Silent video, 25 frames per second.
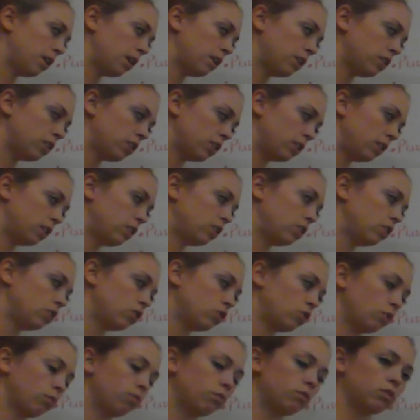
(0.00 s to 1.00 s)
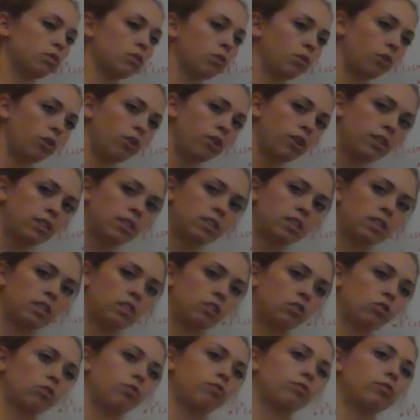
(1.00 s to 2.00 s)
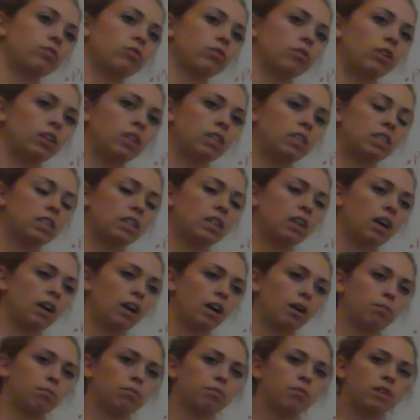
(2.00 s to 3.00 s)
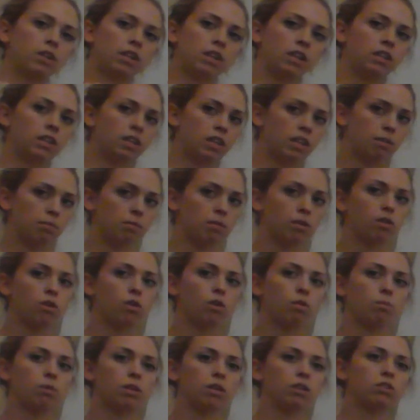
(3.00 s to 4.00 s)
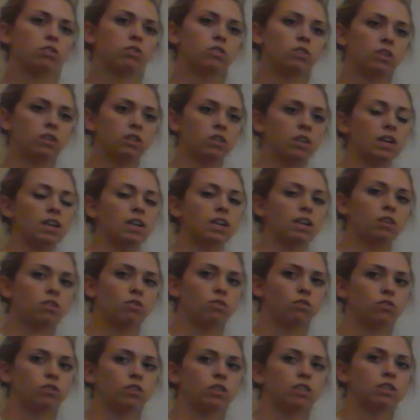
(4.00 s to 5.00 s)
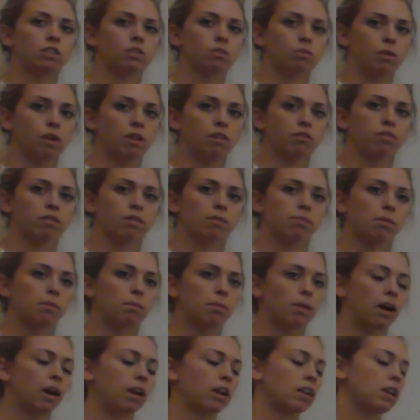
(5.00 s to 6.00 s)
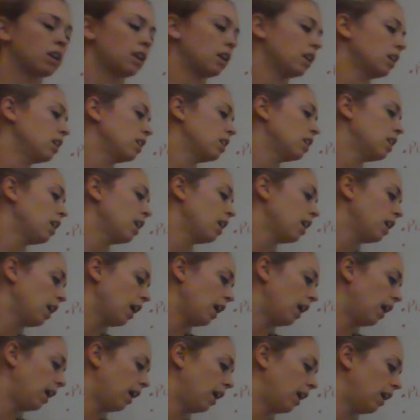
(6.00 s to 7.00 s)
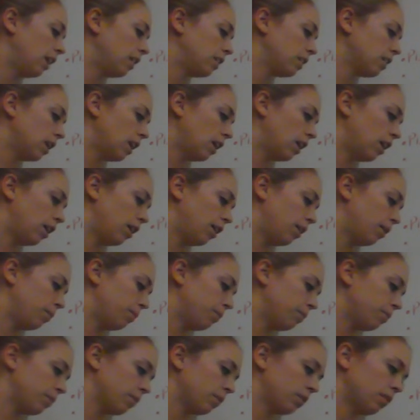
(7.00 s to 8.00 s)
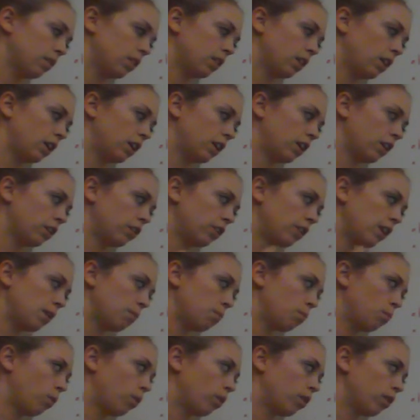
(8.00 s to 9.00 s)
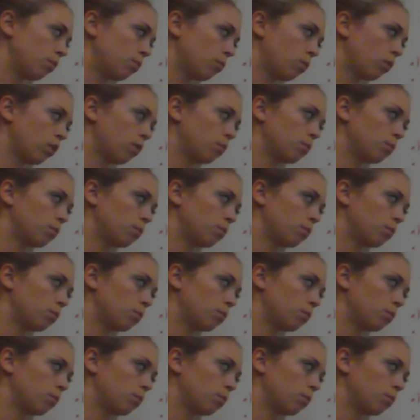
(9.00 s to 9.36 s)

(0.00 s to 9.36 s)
they turn into trophozoites, and the trophozoites feed on the hemoglobin, so they're taking nutrients away from the body, and they're going to create more and